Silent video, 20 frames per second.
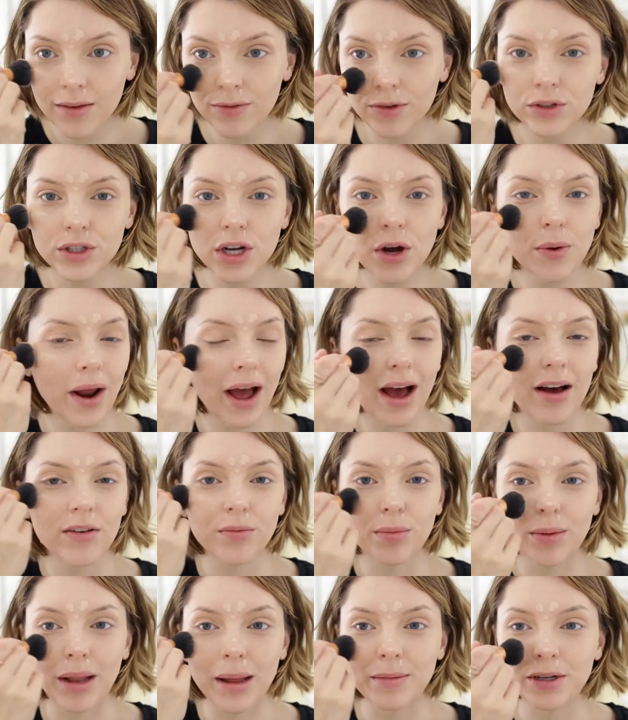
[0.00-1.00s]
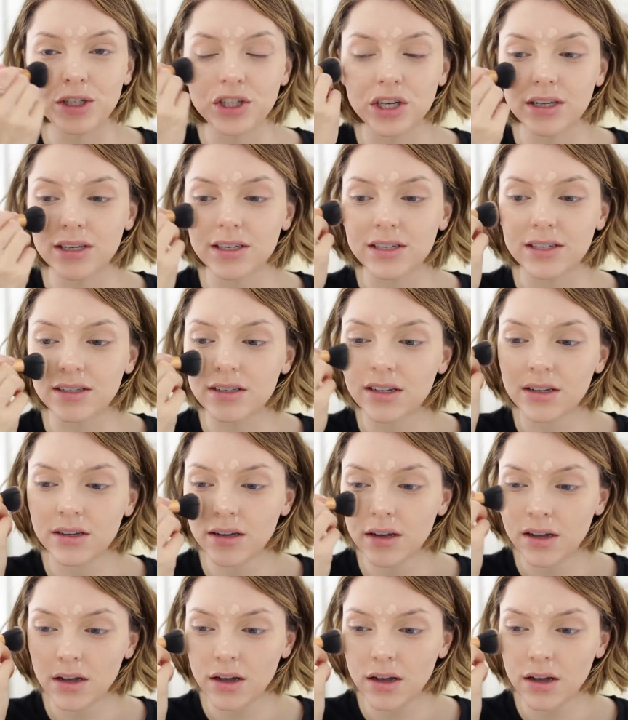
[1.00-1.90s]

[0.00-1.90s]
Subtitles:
If you don't have blemishes